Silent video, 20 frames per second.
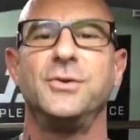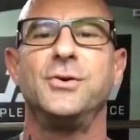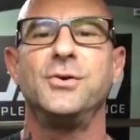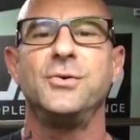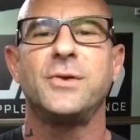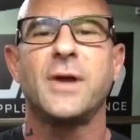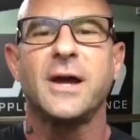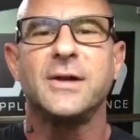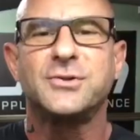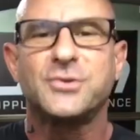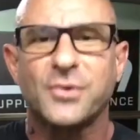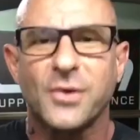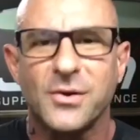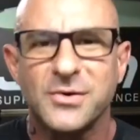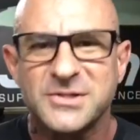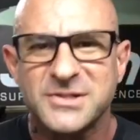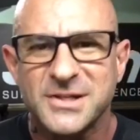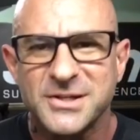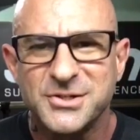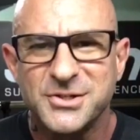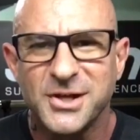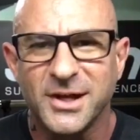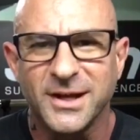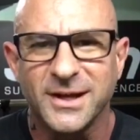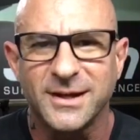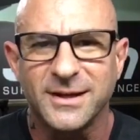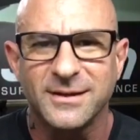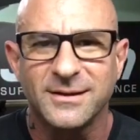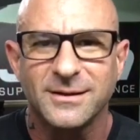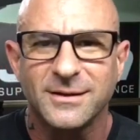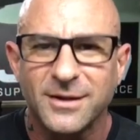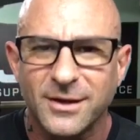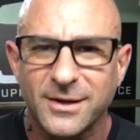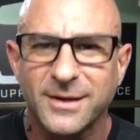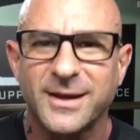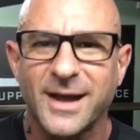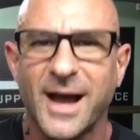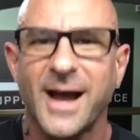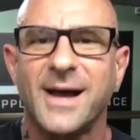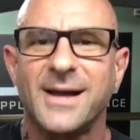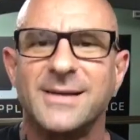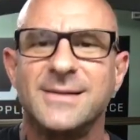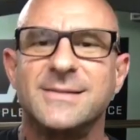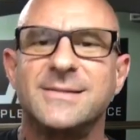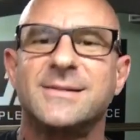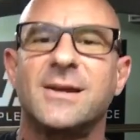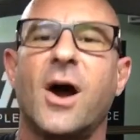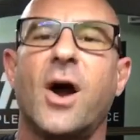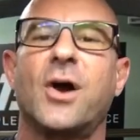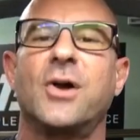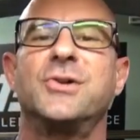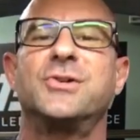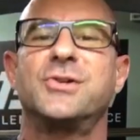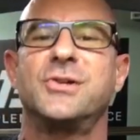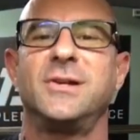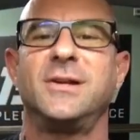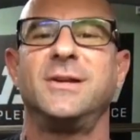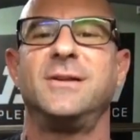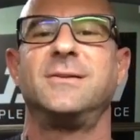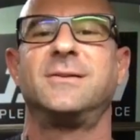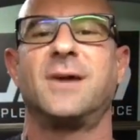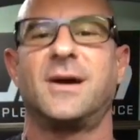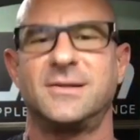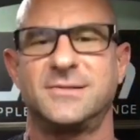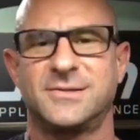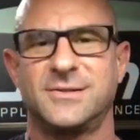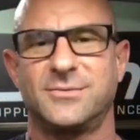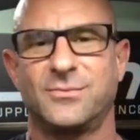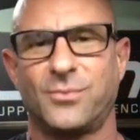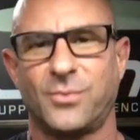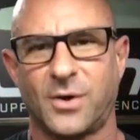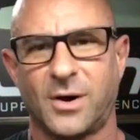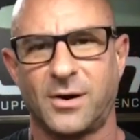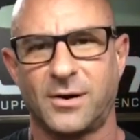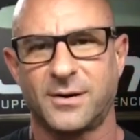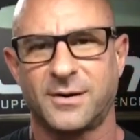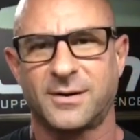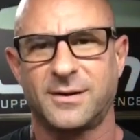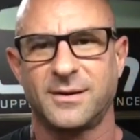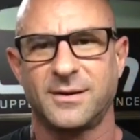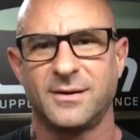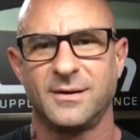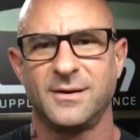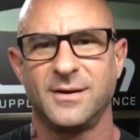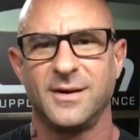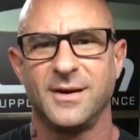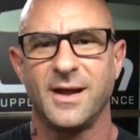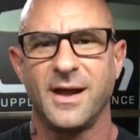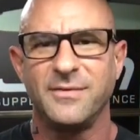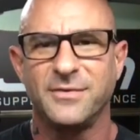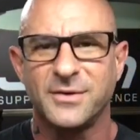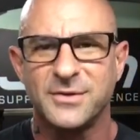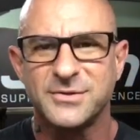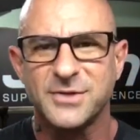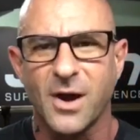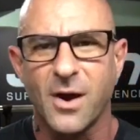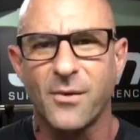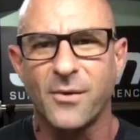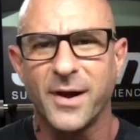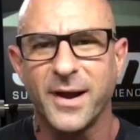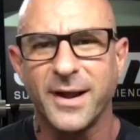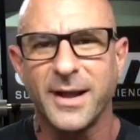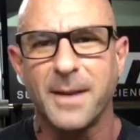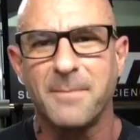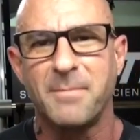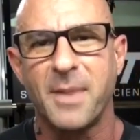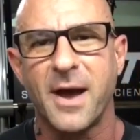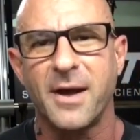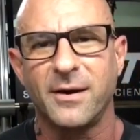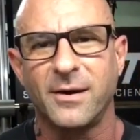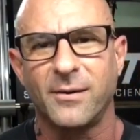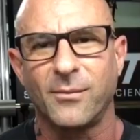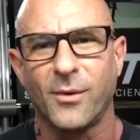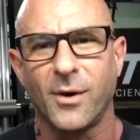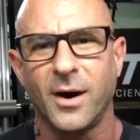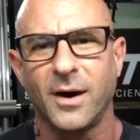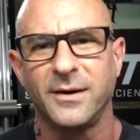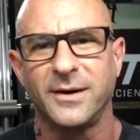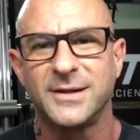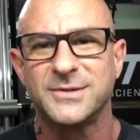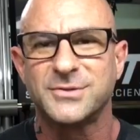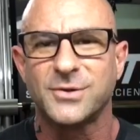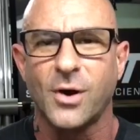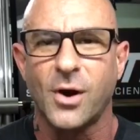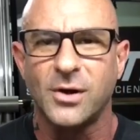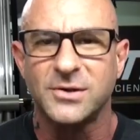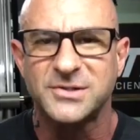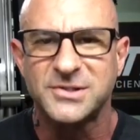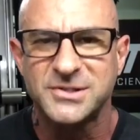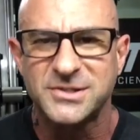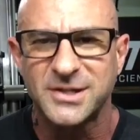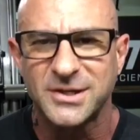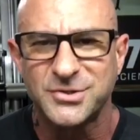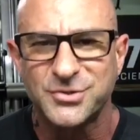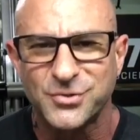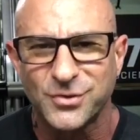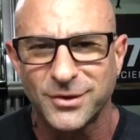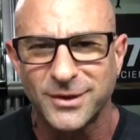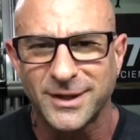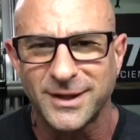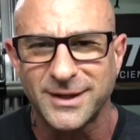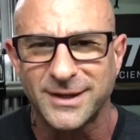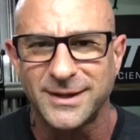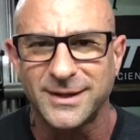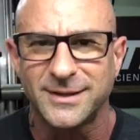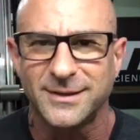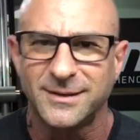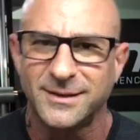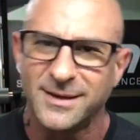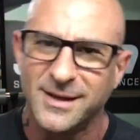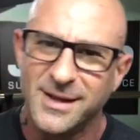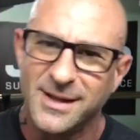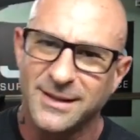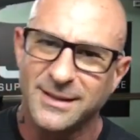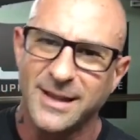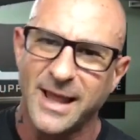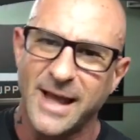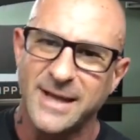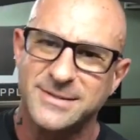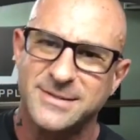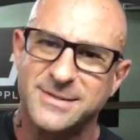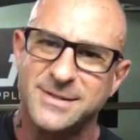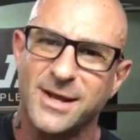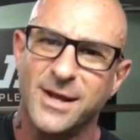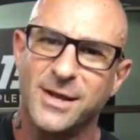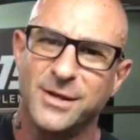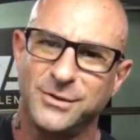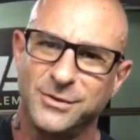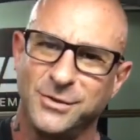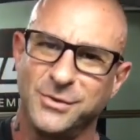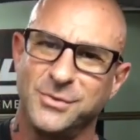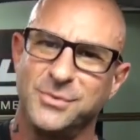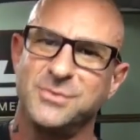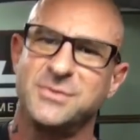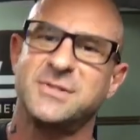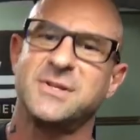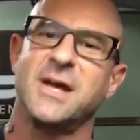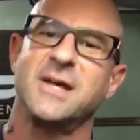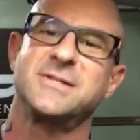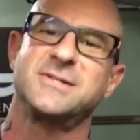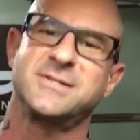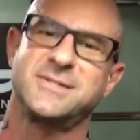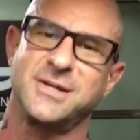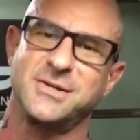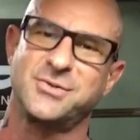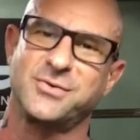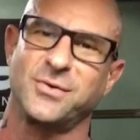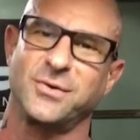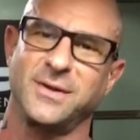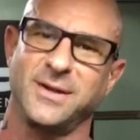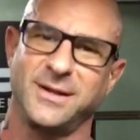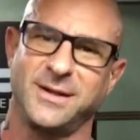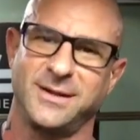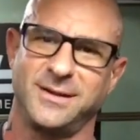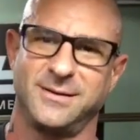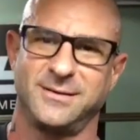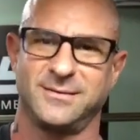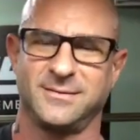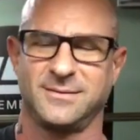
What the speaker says: new nitrosigine. Look, guys, arginine doesn't work. And there's already a better one. It's called citrulline. Let's use citrulline.